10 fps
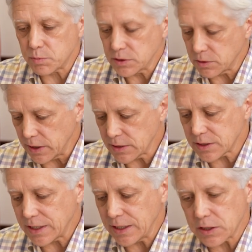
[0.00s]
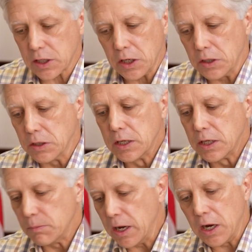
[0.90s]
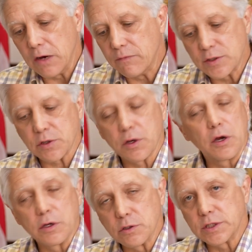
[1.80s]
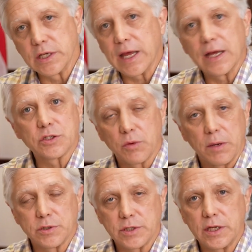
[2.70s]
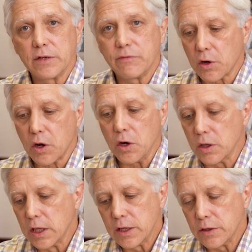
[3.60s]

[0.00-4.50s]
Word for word: please don't hesitate to call my office or call your city council representative or call